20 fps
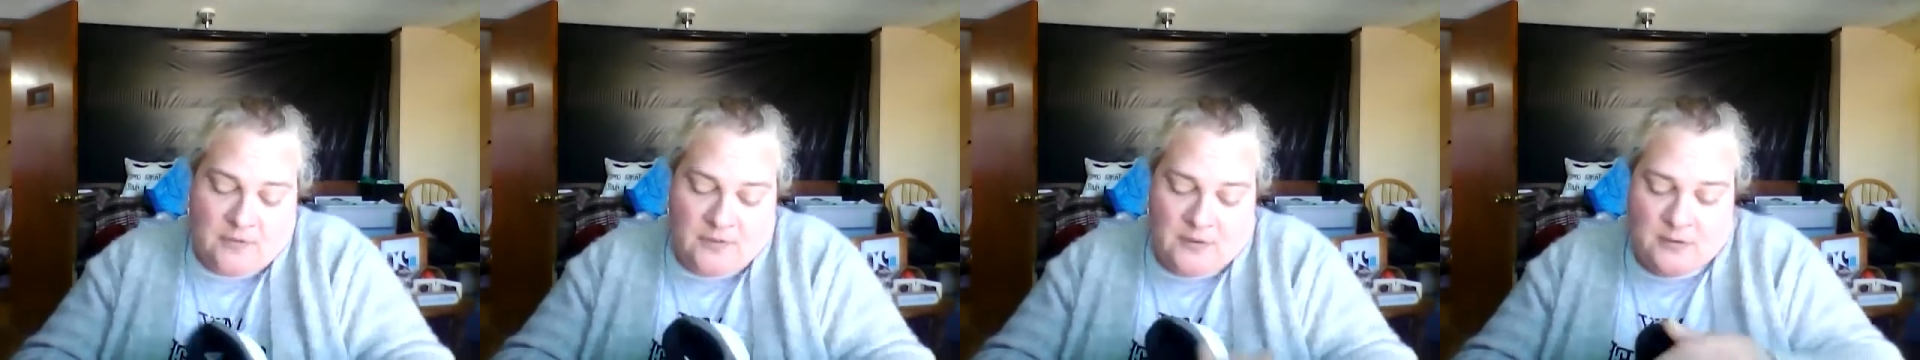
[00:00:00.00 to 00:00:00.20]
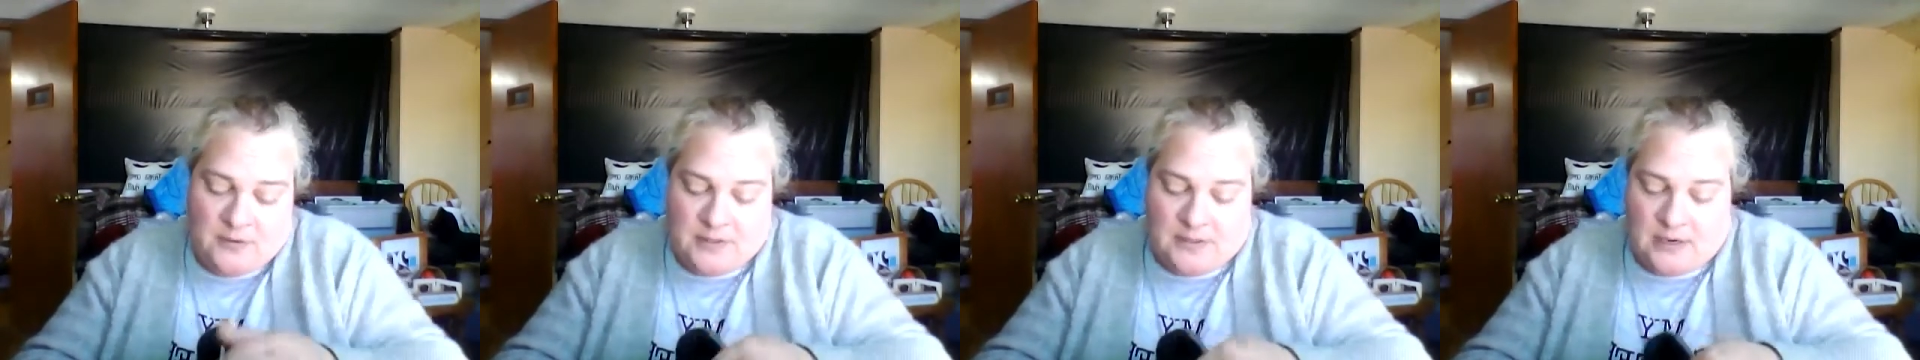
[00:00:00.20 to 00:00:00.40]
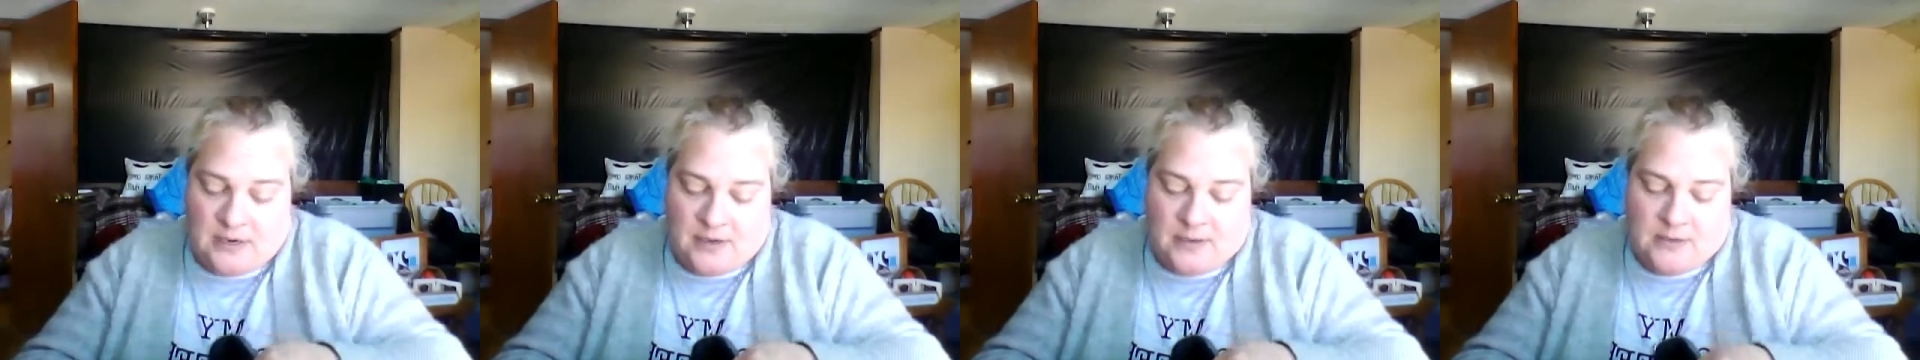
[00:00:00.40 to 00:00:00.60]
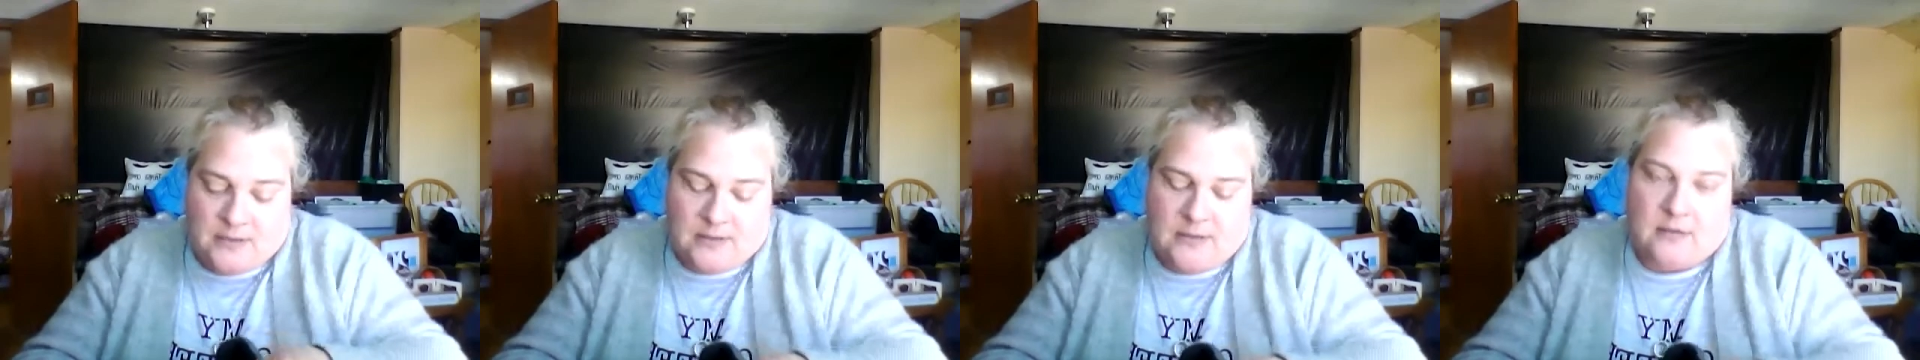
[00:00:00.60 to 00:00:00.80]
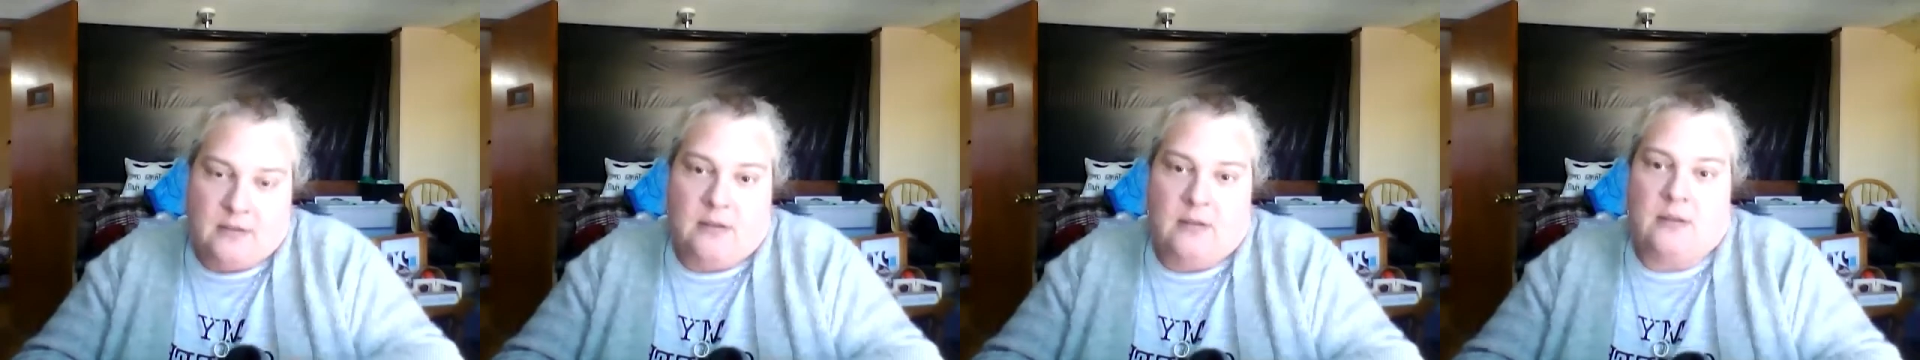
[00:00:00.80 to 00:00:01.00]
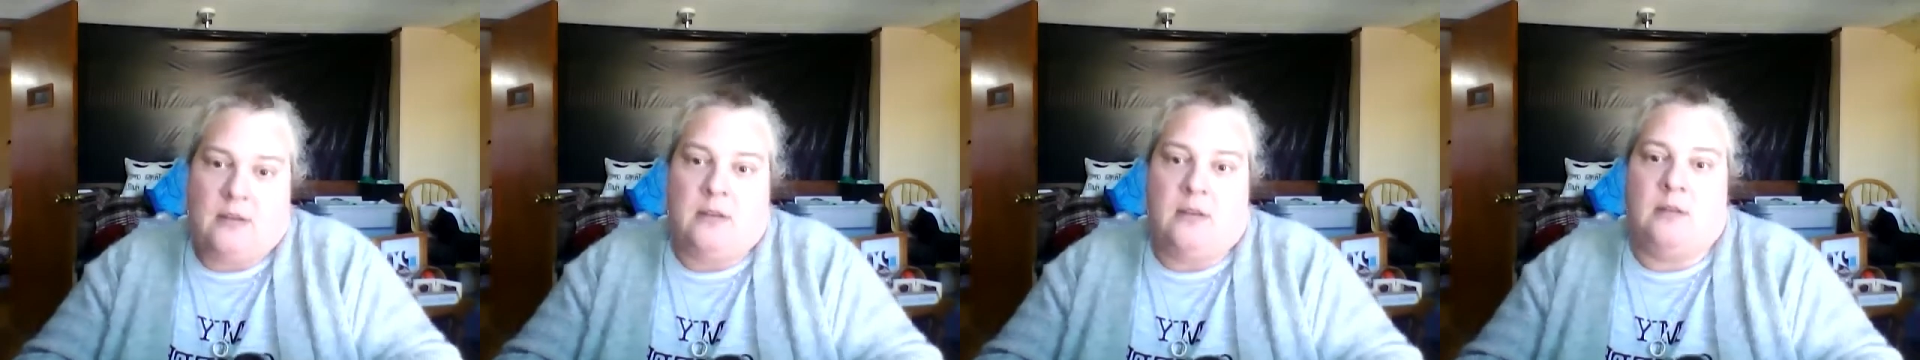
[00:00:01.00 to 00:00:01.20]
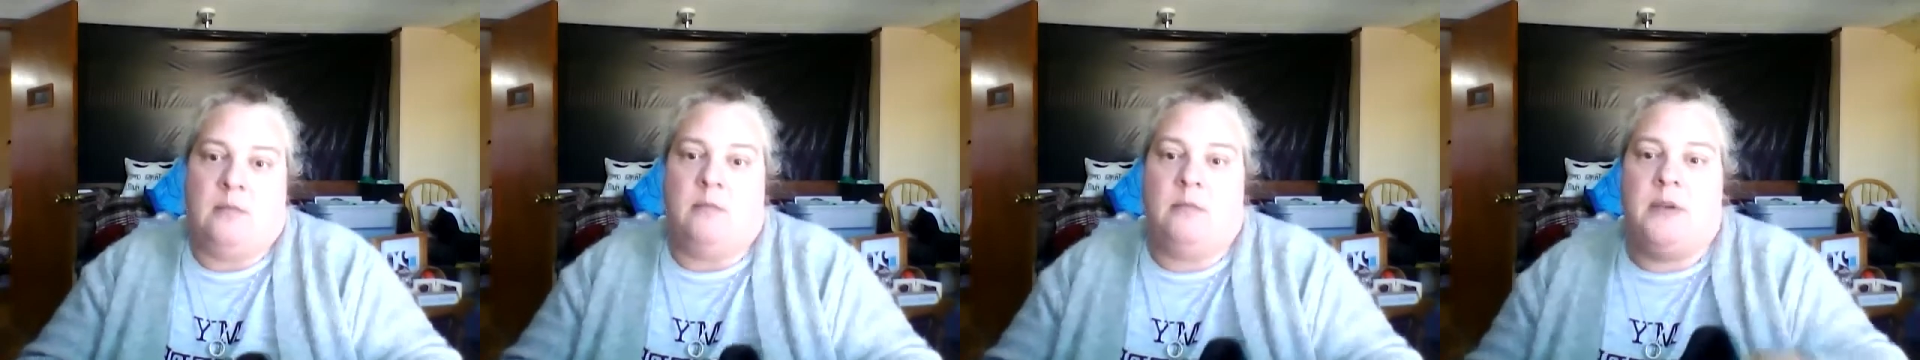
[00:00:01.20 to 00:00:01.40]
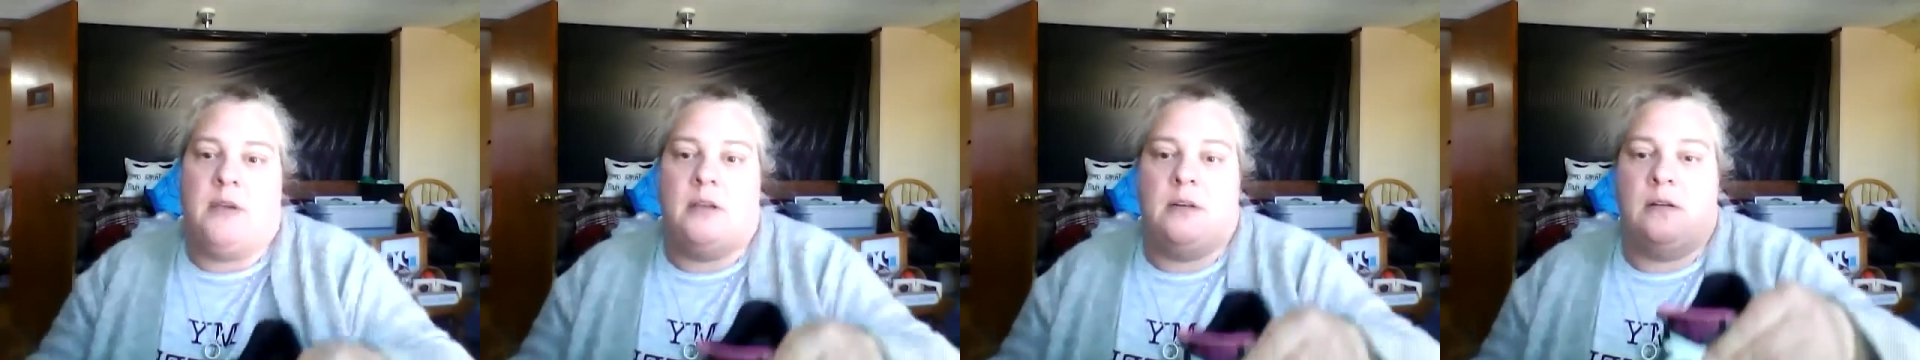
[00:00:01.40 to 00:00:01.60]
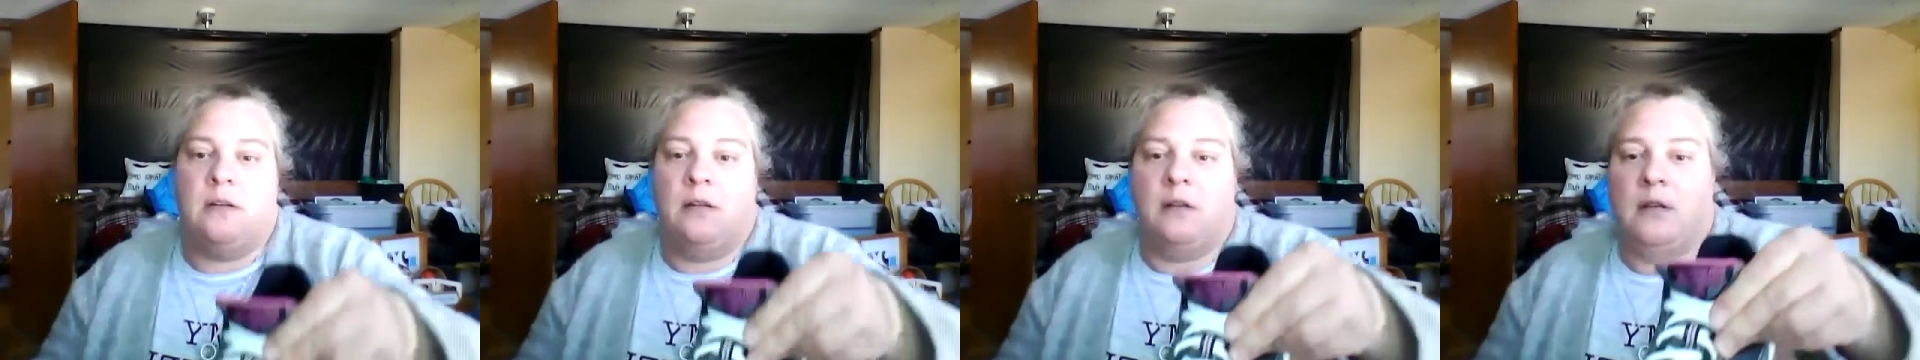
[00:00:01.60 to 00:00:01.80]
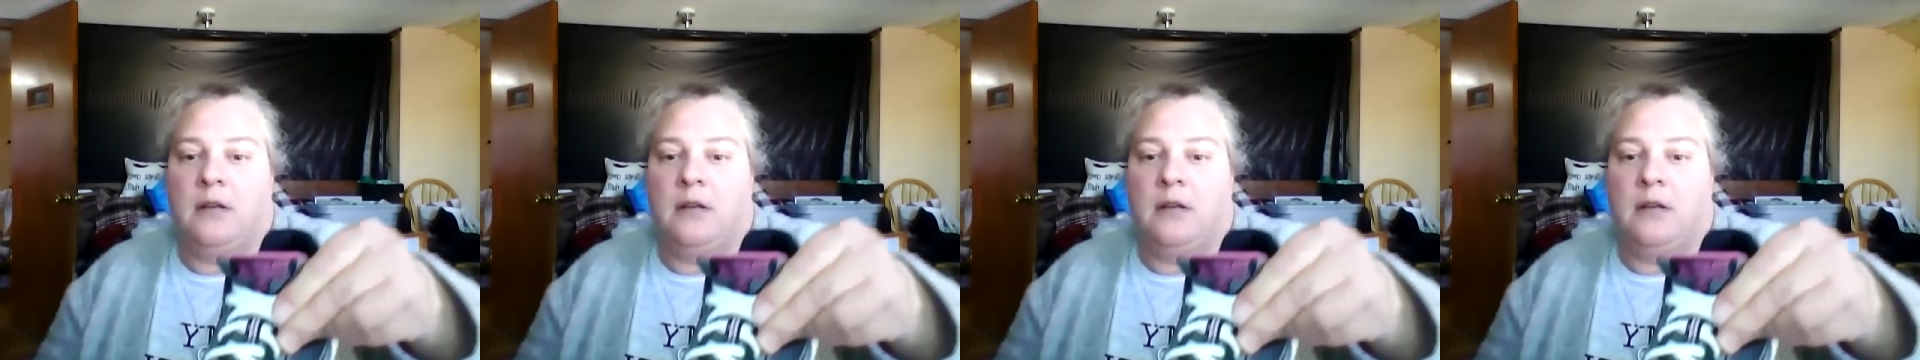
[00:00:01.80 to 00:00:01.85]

a few seconds, but